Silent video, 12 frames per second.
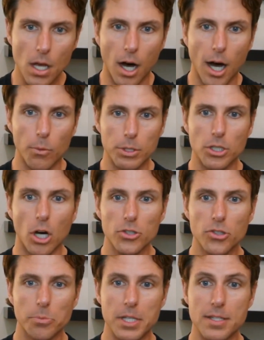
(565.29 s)
uh, which
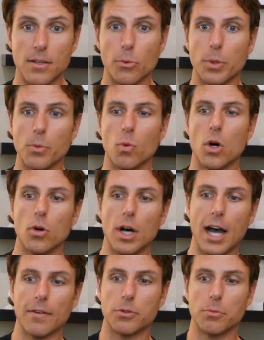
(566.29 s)
also means that we won't
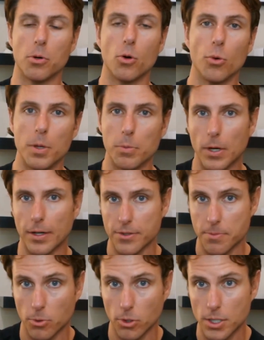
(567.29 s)
have to pull people out of
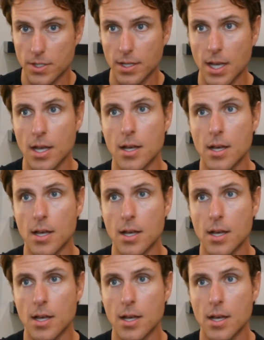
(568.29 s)
sports.